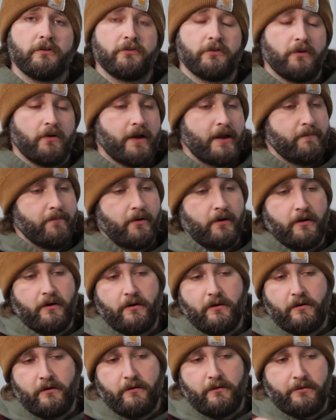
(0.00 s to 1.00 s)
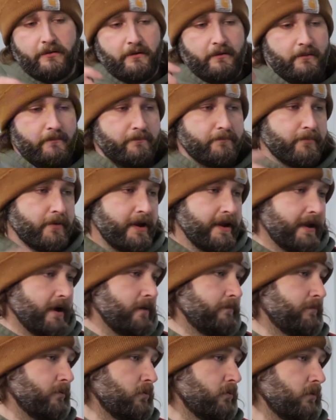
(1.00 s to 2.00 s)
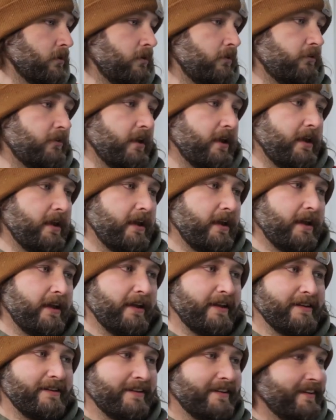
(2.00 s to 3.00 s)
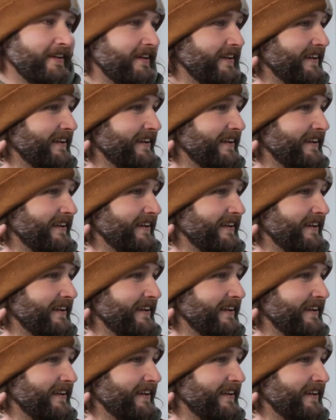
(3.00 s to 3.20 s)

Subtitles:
So I bought all the breakout boards and